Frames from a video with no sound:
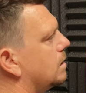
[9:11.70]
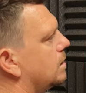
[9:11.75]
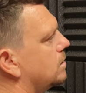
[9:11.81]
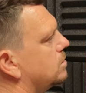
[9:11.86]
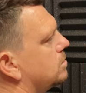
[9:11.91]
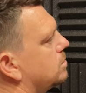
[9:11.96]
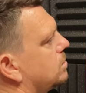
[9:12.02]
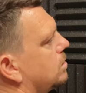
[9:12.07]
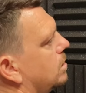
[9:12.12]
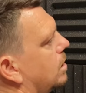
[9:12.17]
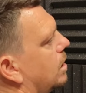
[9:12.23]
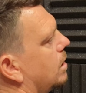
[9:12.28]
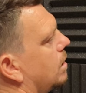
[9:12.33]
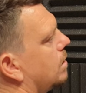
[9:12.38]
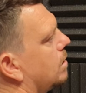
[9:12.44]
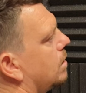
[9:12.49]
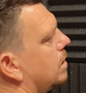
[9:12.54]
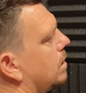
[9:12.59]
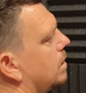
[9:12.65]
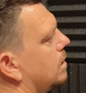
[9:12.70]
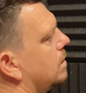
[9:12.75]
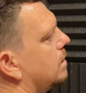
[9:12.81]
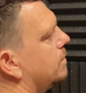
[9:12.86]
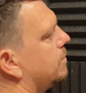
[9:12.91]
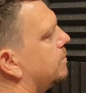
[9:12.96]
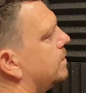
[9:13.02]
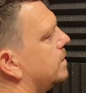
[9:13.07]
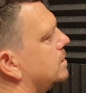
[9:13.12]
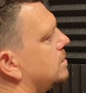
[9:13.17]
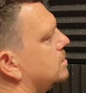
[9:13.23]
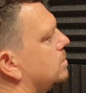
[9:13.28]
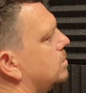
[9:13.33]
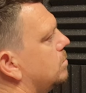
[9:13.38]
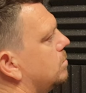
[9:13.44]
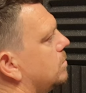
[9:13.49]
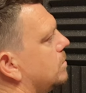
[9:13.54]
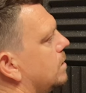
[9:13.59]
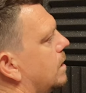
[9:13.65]
I'm just gonna lift this
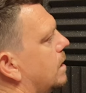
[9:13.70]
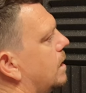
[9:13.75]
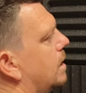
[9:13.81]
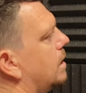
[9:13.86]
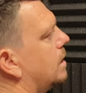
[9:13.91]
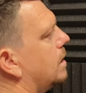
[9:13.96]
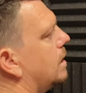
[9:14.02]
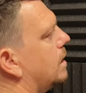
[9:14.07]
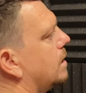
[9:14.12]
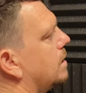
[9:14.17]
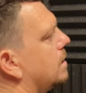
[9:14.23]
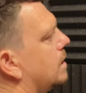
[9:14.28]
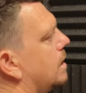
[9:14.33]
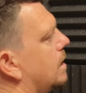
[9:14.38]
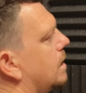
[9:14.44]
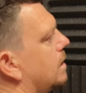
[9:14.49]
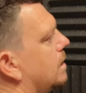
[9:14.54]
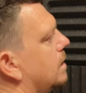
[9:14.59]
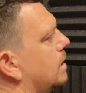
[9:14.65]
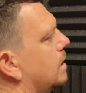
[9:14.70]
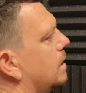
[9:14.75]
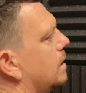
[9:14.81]
up there like that.